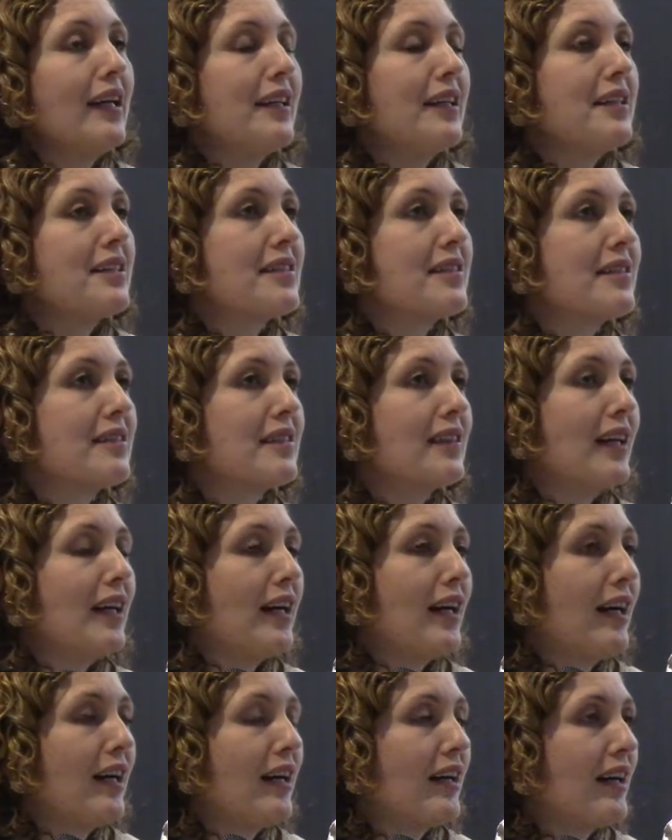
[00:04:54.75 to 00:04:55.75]
is
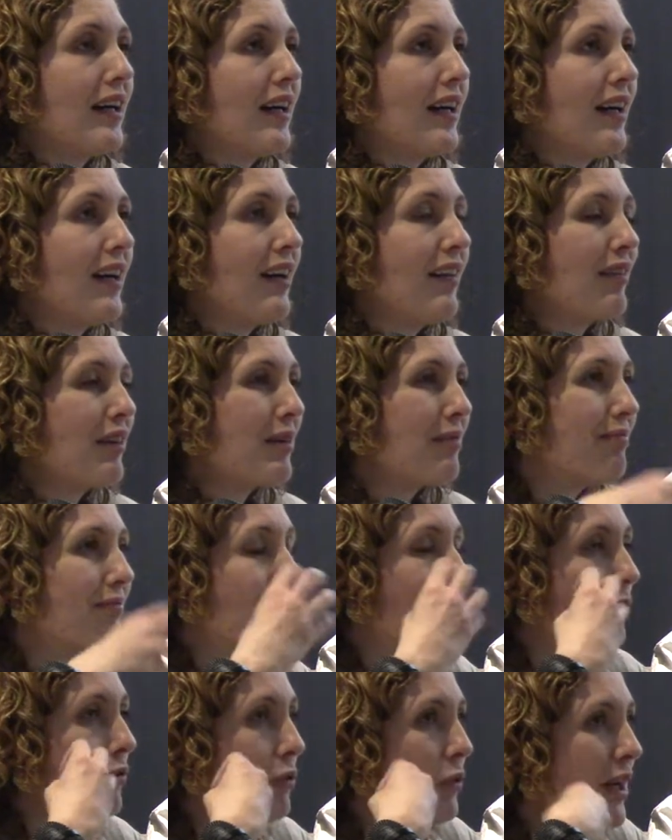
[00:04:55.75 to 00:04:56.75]
a
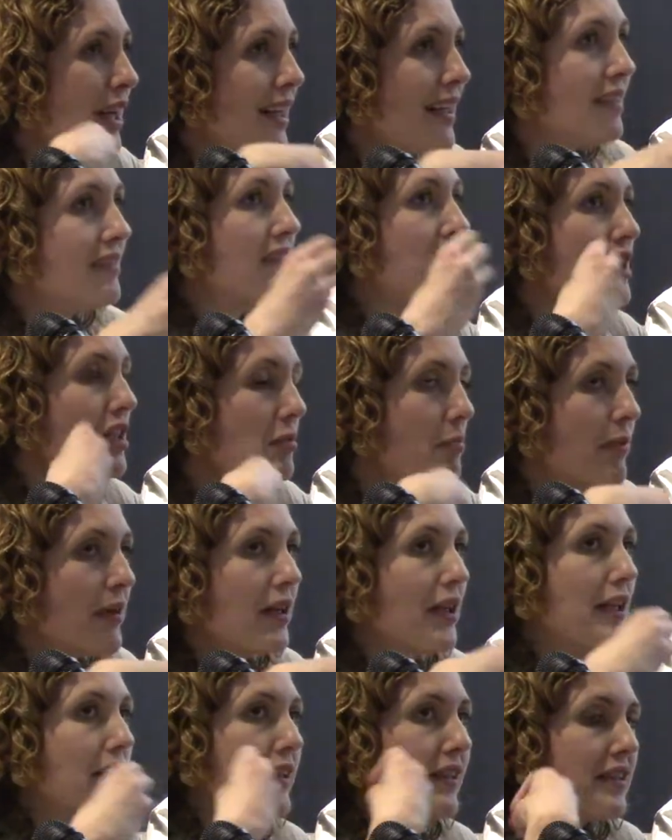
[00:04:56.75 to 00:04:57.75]
really deeper
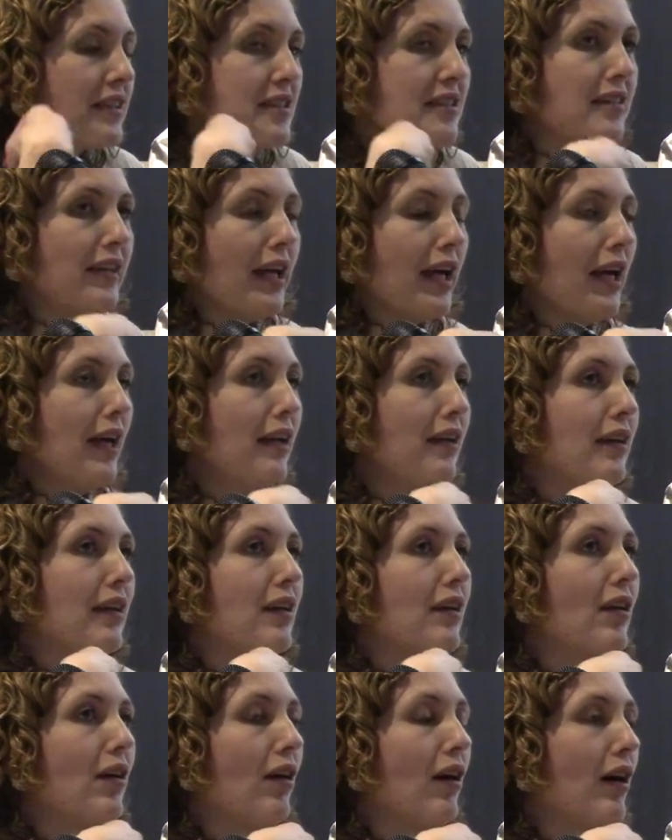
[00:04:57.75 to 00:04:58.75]

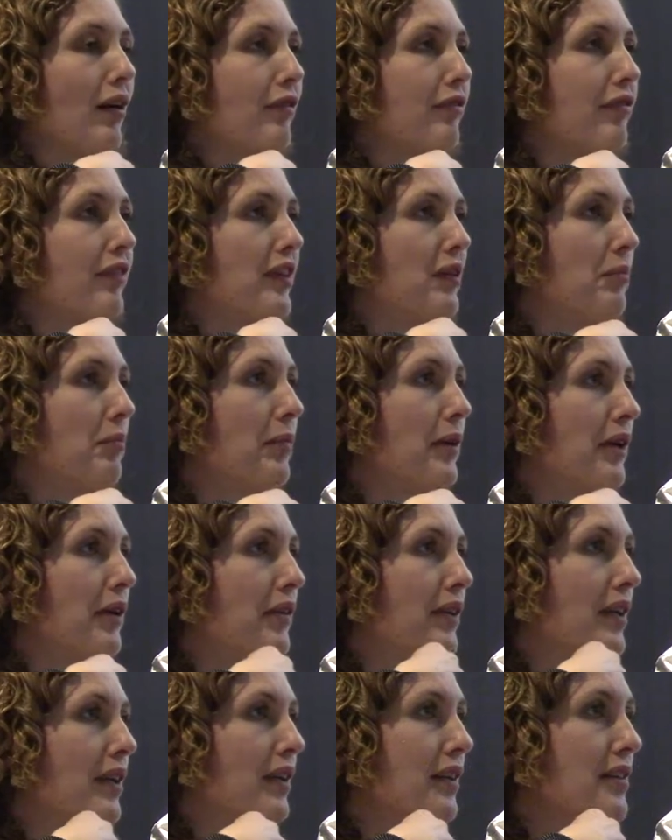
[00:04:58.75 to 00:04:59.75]
understanding of
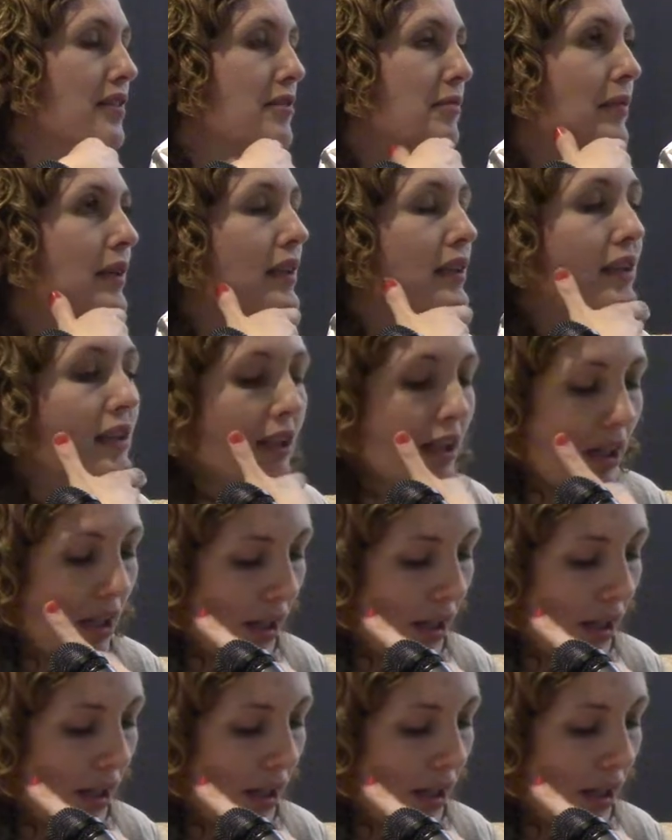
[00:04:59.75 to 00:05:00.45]
imperialism